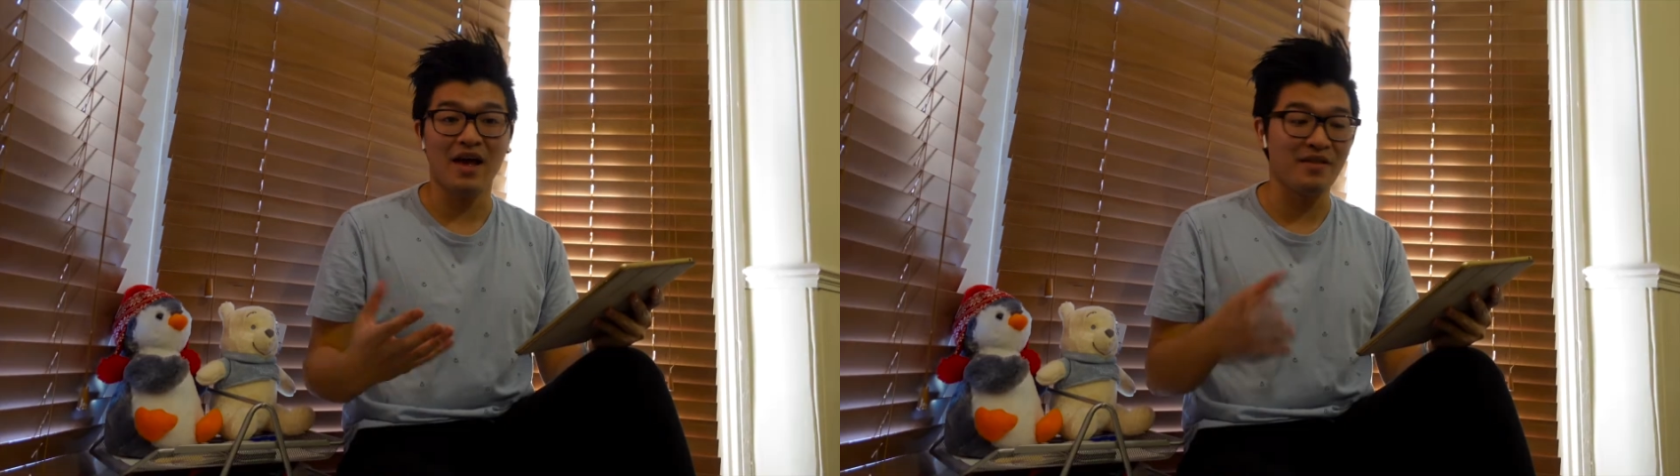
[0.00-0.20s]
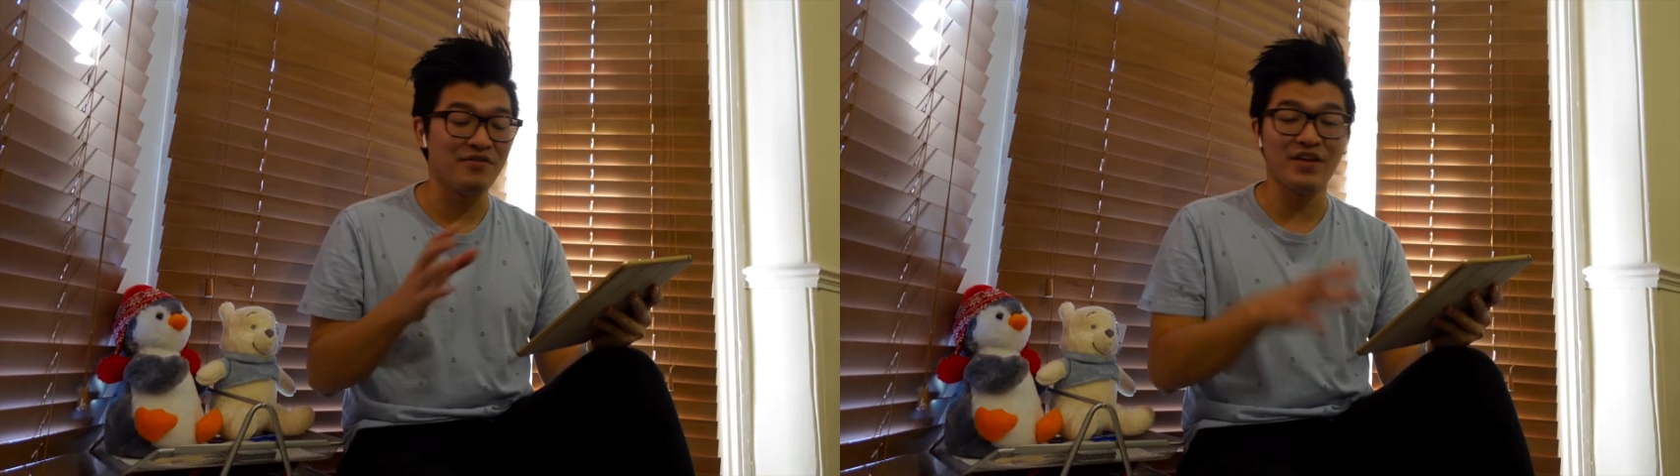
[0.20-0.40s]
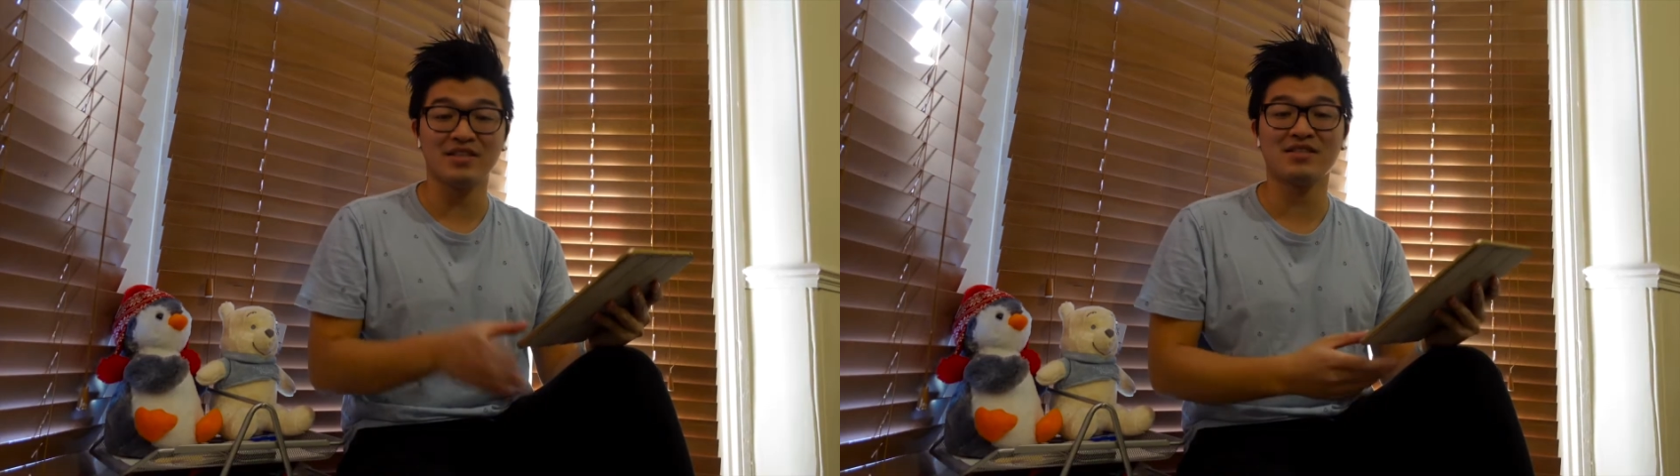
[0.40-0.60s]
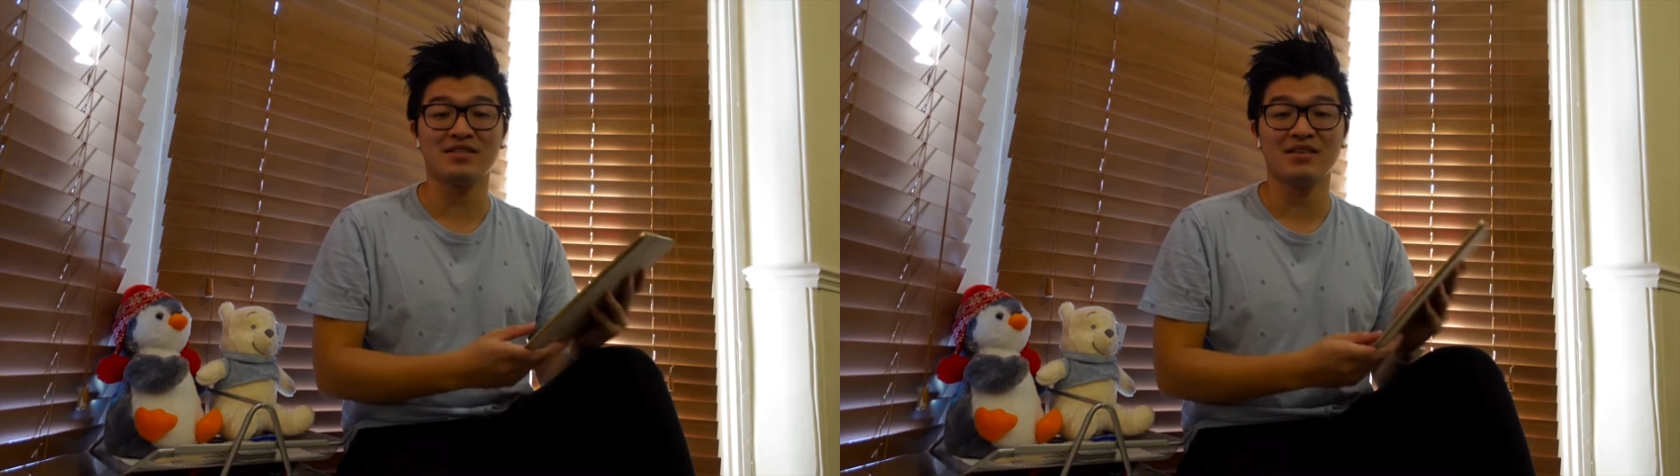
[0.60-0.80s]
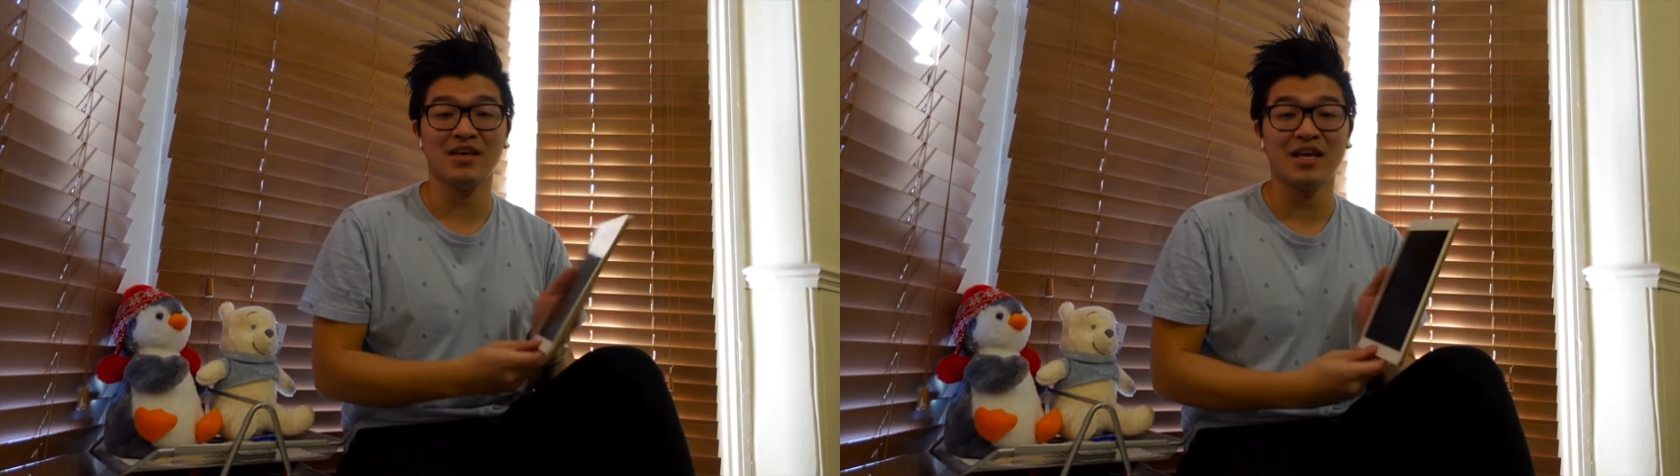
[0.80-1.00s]
And
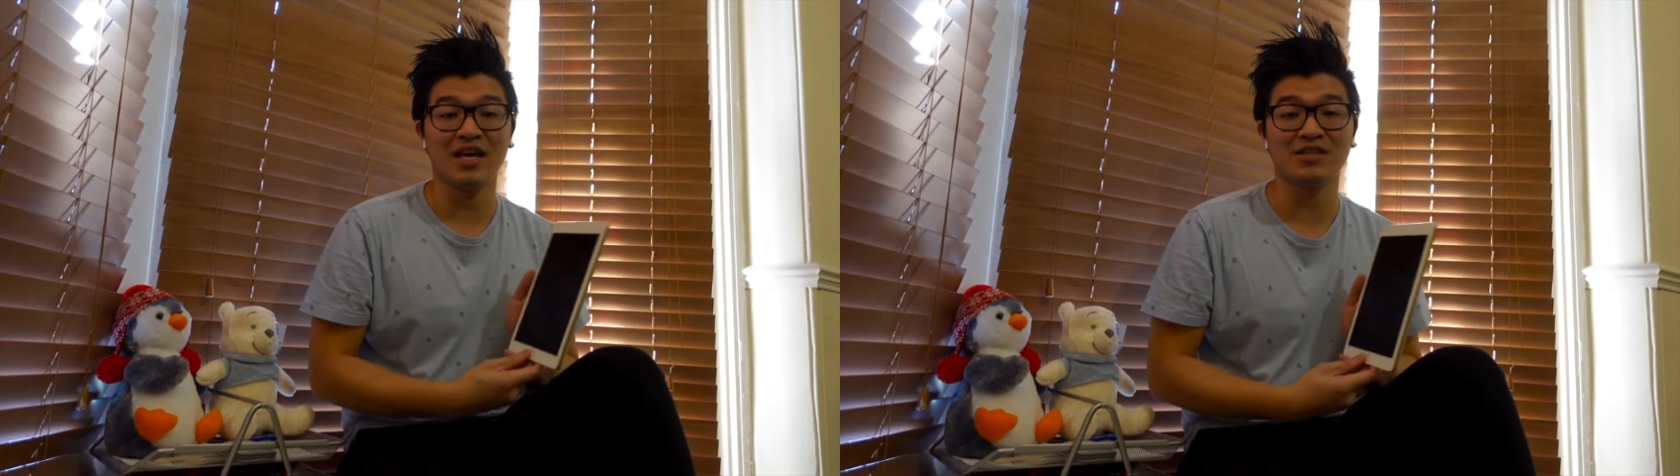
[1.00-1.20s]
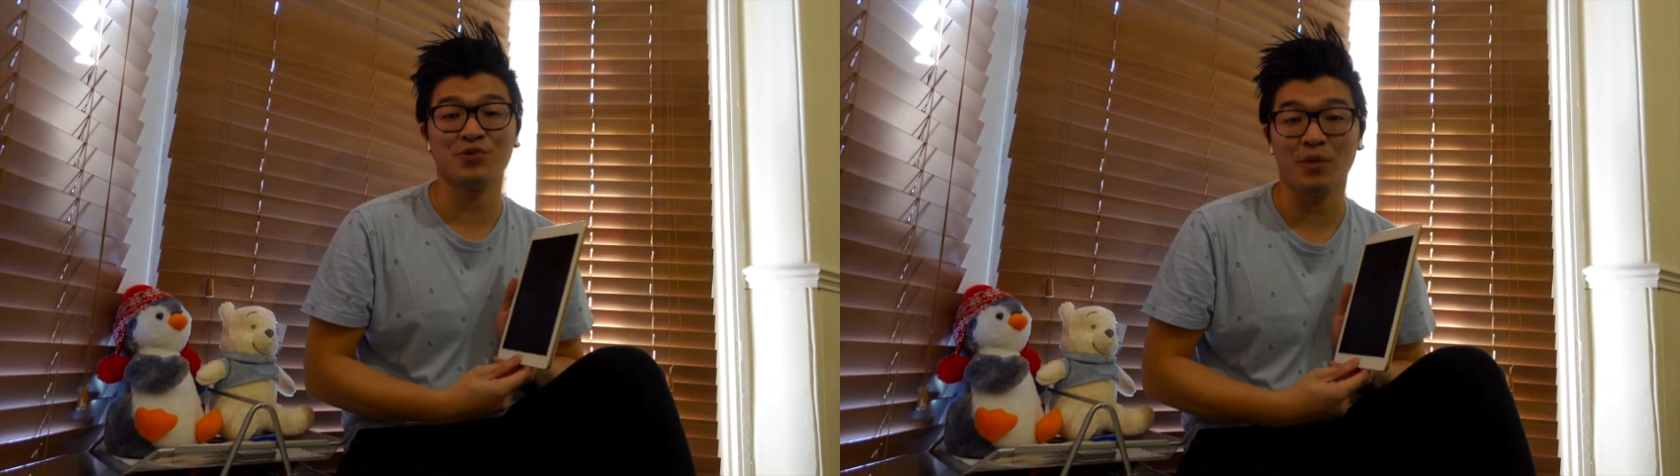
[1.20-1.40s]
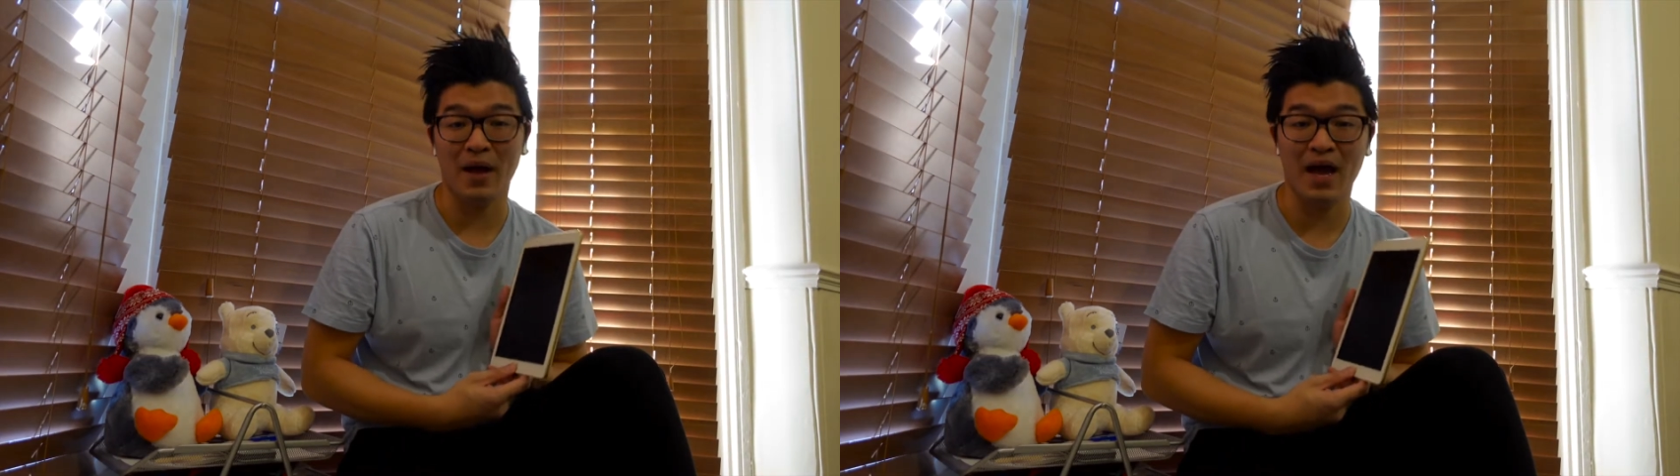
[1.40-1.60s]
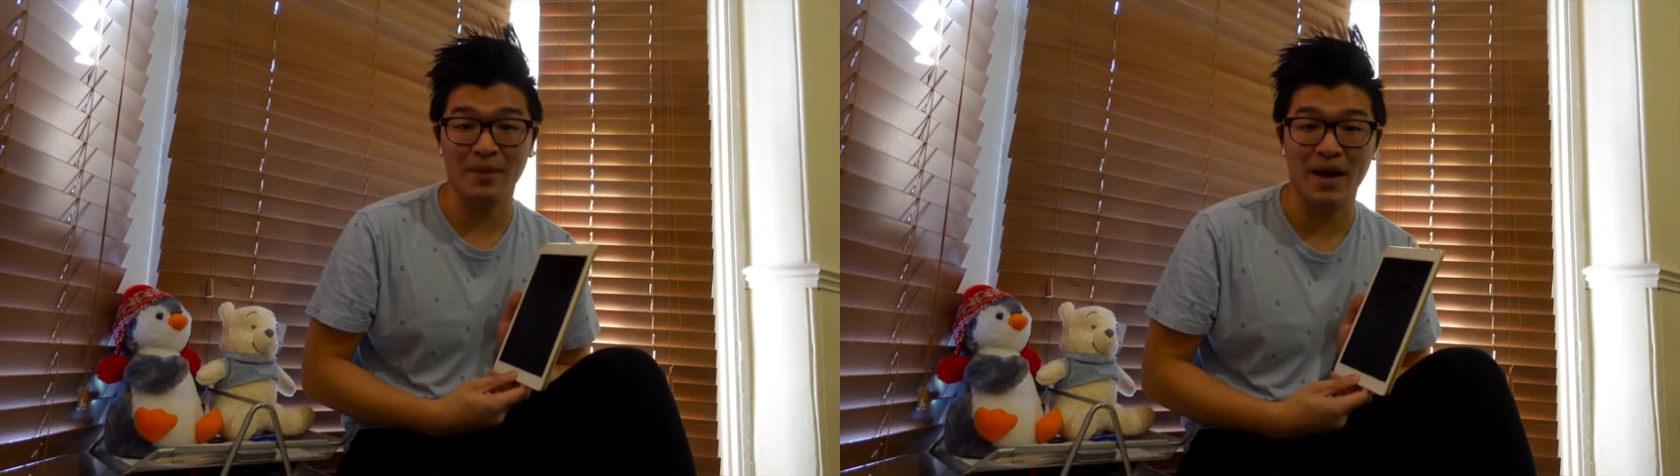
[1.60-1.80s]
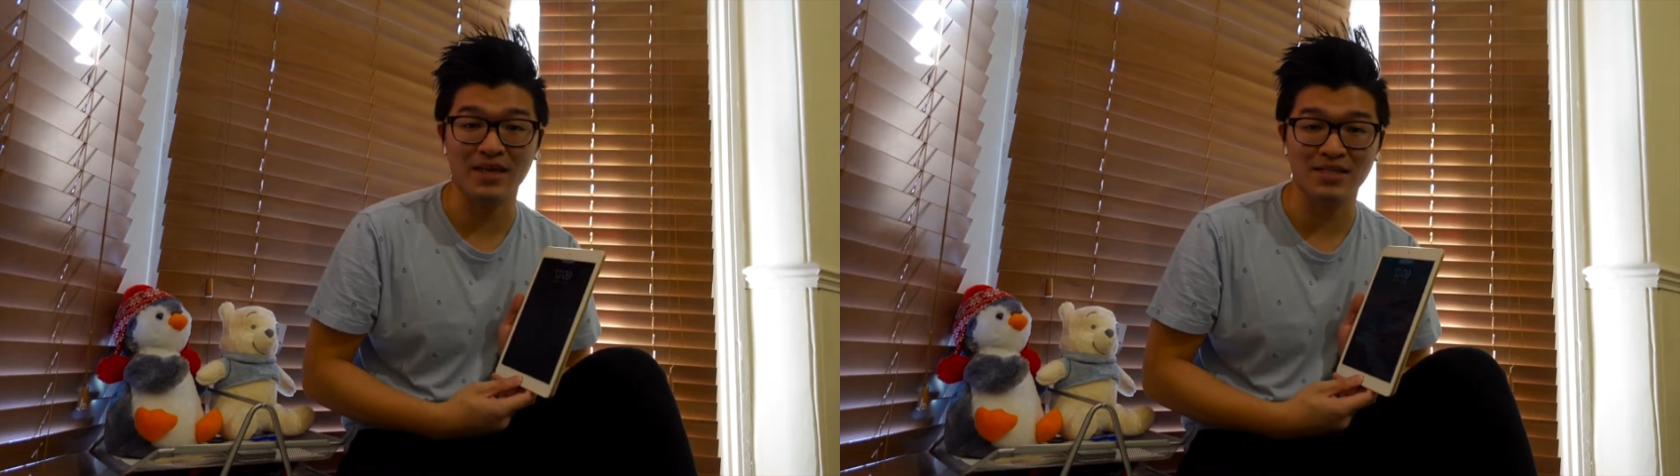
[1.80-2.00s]
this is what my
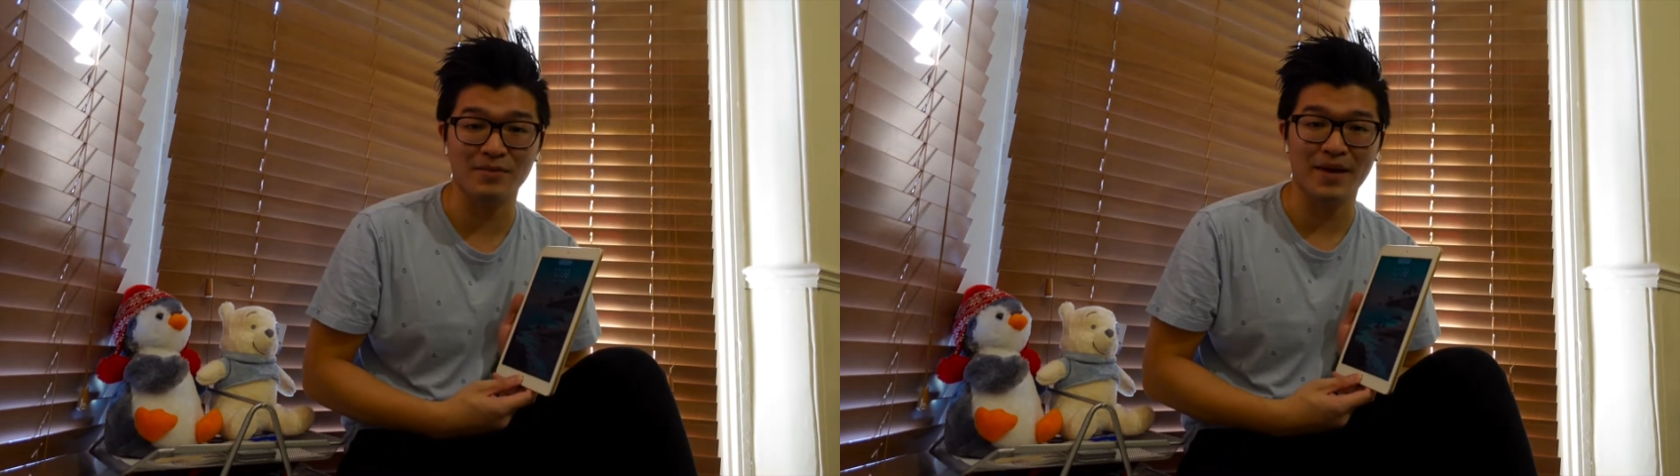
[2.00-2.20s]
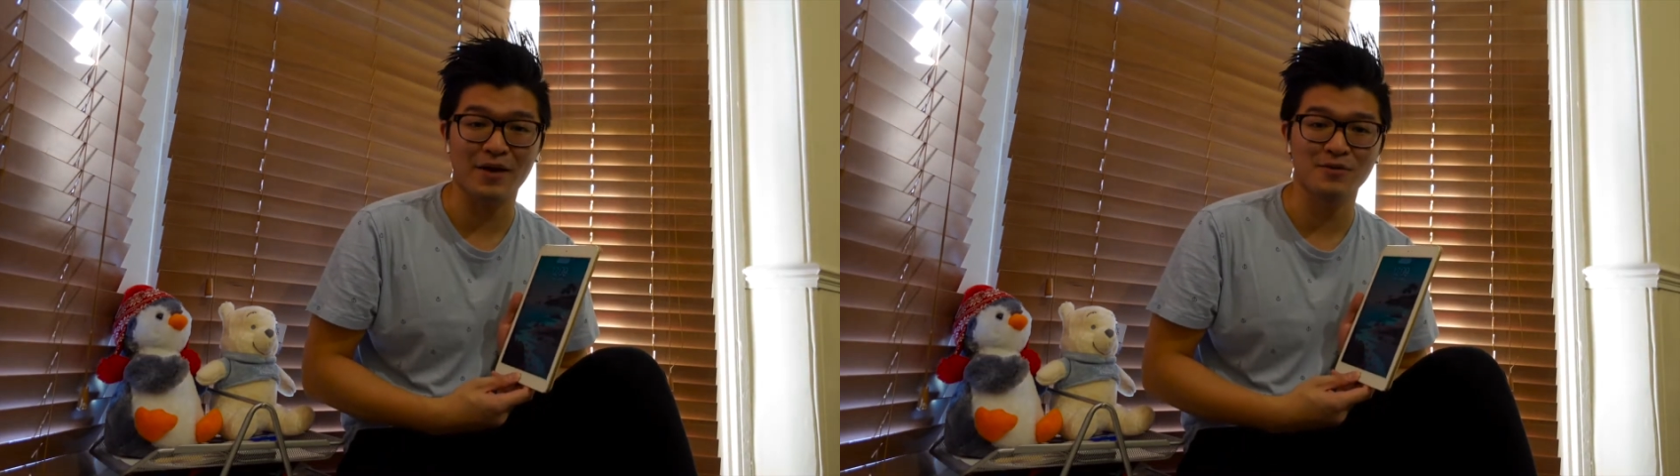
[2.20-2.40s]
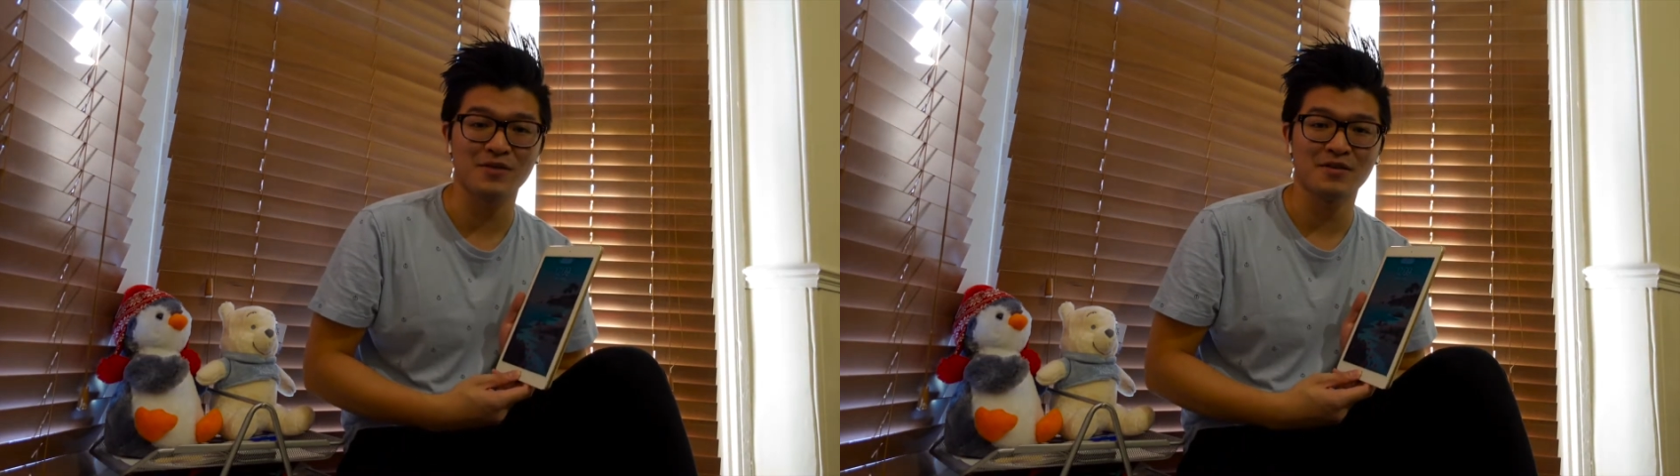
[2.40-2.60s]
iPad is about.